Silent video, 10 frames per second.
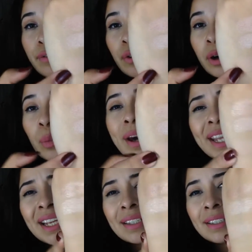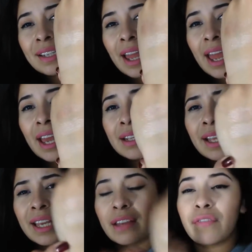for weddings and
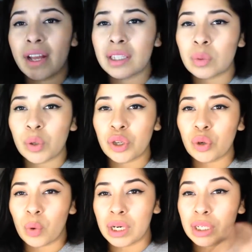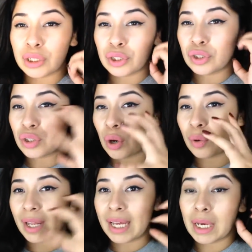like events where you don't want to look so
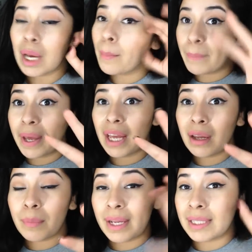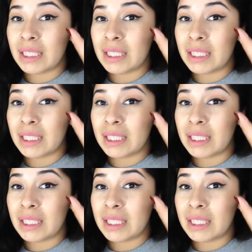like bam, like